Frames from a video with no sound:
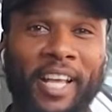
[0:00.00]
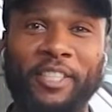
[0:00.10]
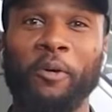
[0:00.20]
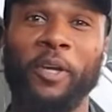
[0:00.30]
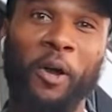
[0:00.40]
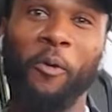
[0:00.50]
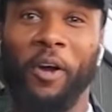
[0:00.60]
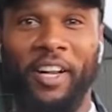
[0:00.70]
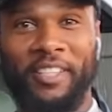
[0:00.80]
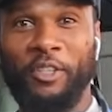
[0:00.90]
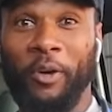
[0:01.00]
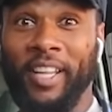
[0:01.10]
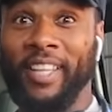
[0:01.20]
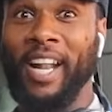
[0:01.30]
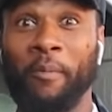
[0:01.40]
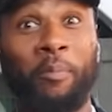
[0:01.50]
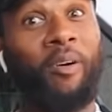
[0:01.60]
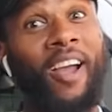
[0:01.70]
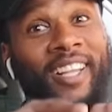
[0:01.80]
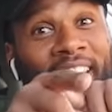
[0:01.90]
that's how we gonna work. Let's do it. And then I'm gonna
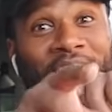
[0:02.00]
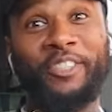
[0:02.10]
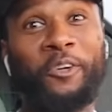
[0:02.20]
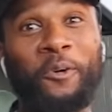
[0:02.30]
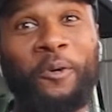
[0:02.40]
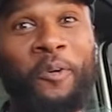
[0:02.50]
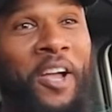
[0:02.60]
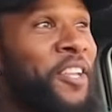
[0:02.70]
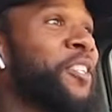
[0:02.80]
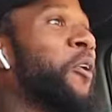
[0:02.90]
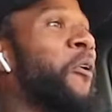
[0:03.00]
broadcast you to